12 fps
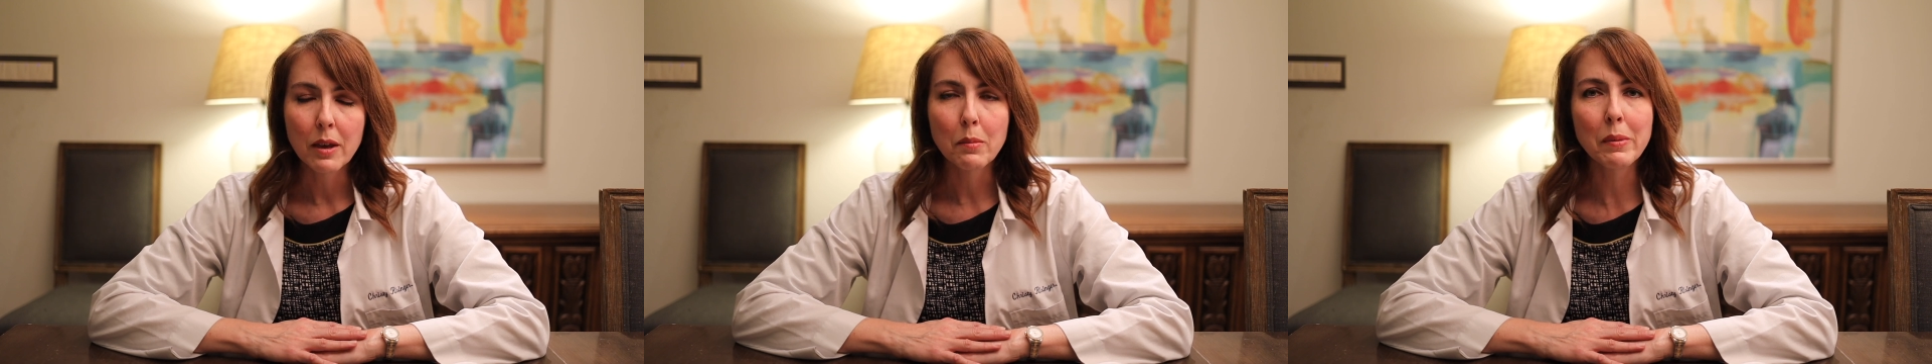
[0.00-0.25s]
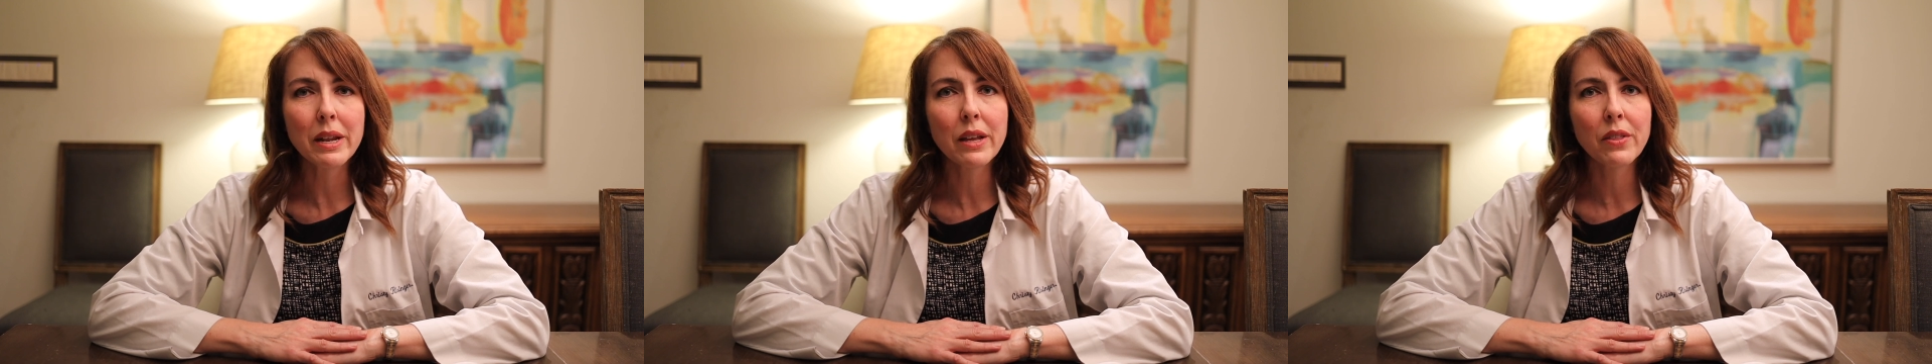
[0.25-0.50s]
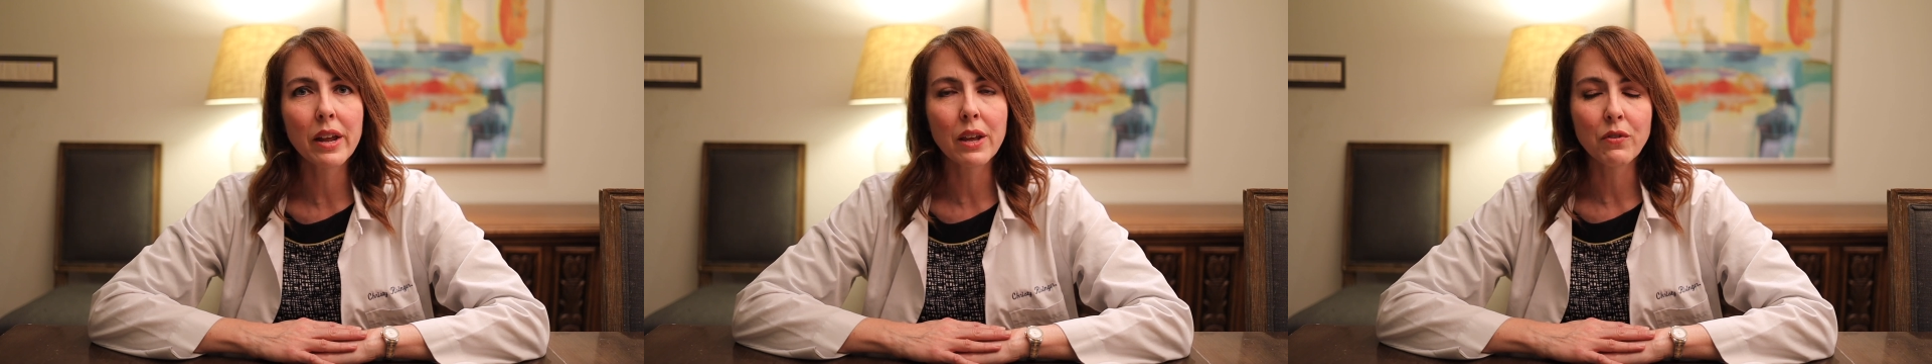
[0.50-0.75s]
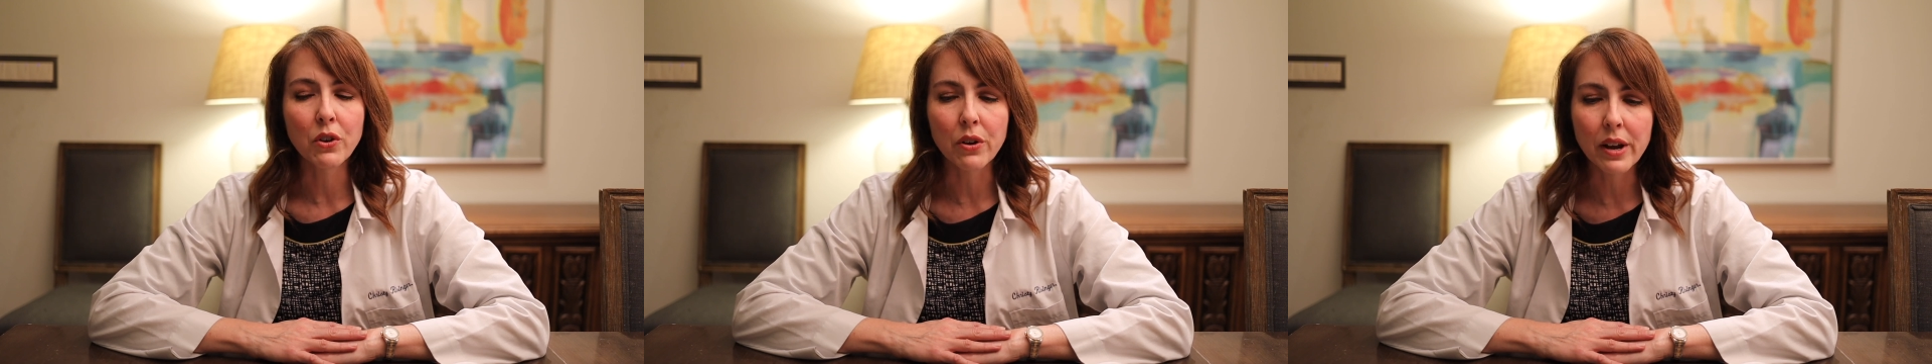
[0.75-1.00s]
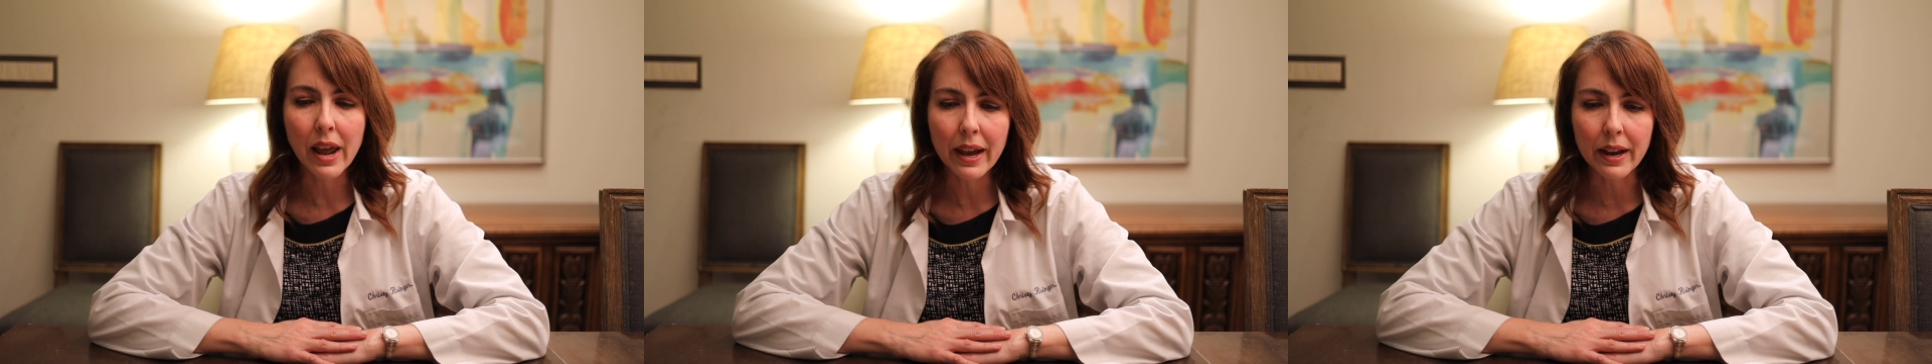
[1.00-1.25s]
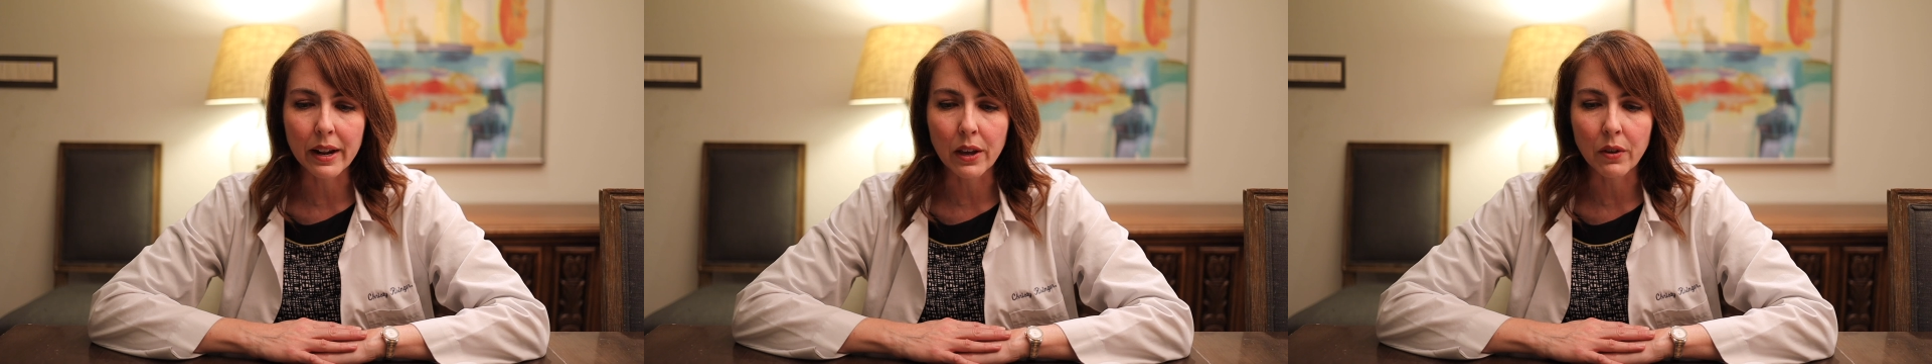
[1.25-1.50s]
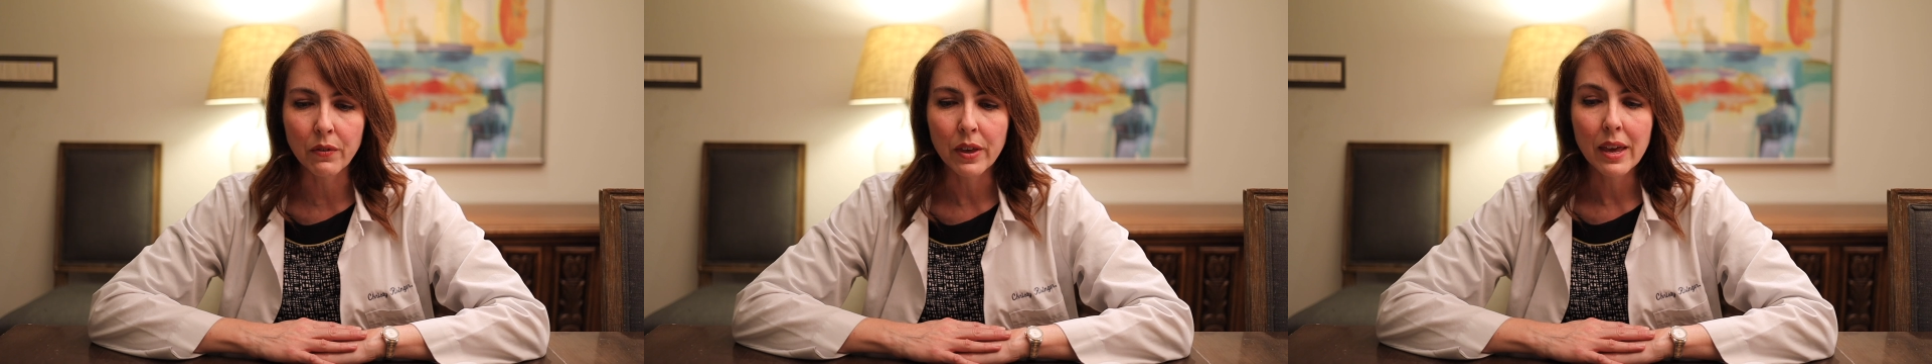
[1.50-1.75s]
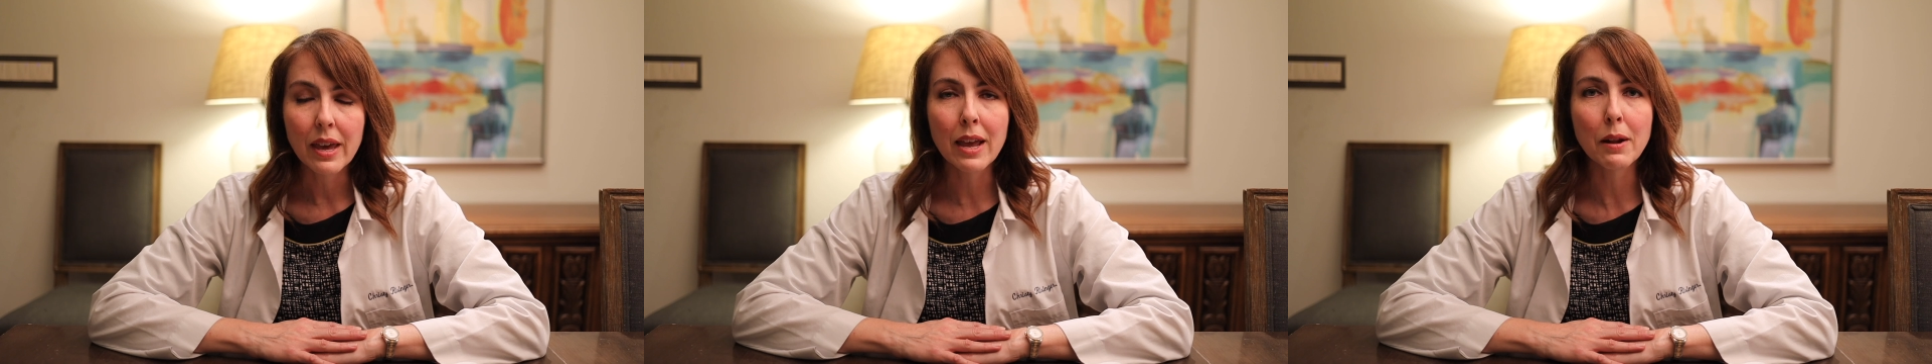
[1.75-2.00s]
meaning that if you're negative,
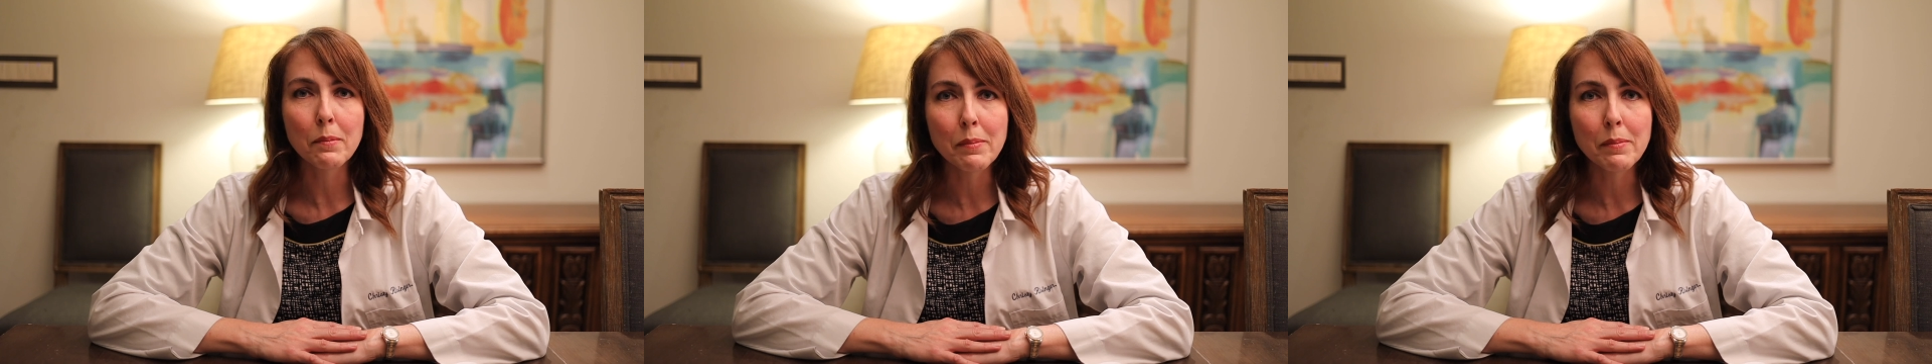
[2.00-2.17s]
it